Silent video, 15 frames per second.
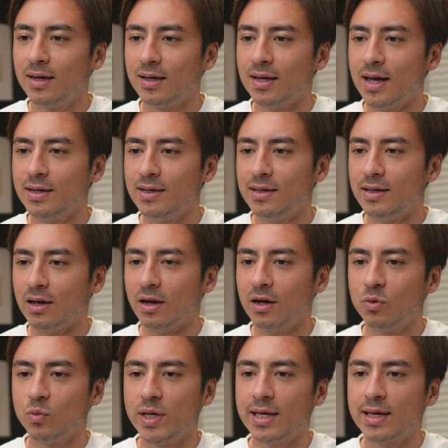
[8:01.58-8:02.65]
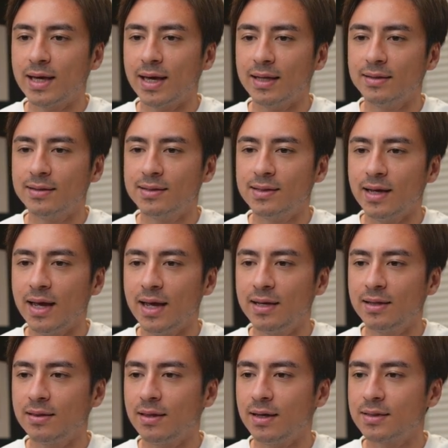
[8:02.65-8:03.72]
In here, we can
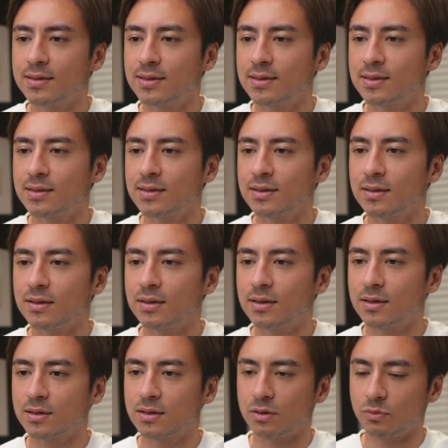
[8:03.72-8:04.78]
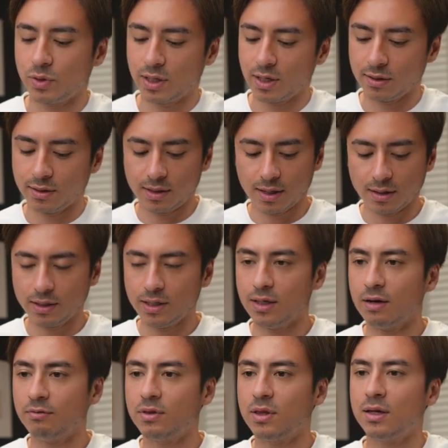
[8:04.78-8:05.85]
take this so we can delete
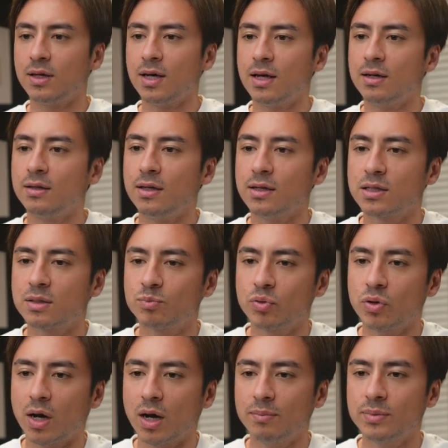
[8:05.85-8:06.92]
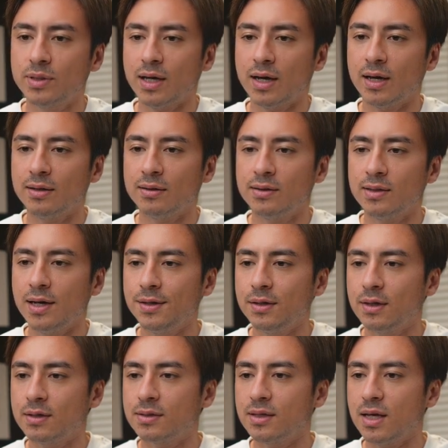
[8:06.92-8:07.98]
everything in this prompt and take
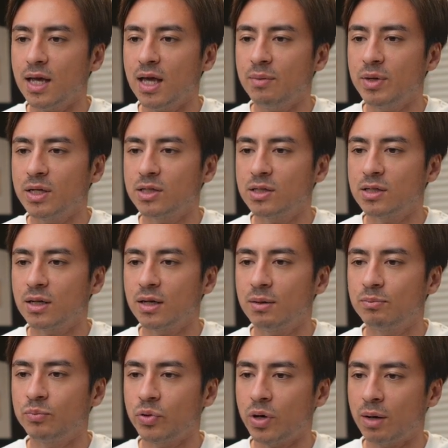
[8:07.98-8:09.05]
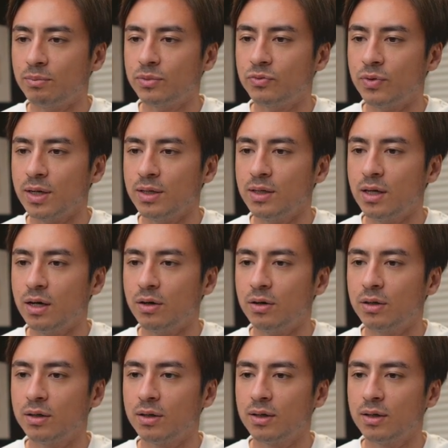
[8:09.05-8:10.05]
this image prompt right here,